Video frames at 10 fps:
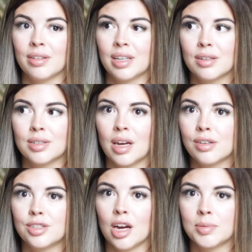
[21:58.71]
Like, there's
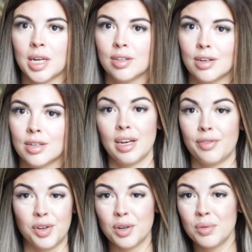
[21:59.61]
other jobs out there that
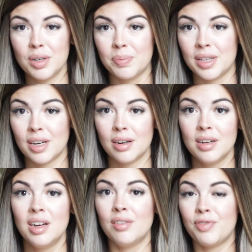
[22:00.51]
if you don't want to be there,
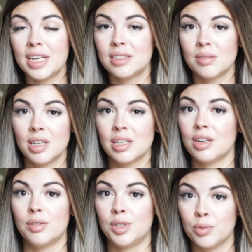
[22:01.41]
find something that
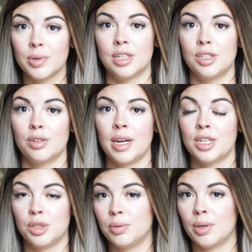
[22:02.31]
you do want to do
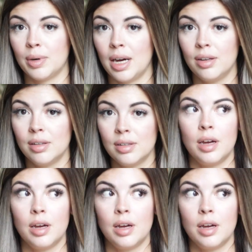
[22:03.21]
and do it well.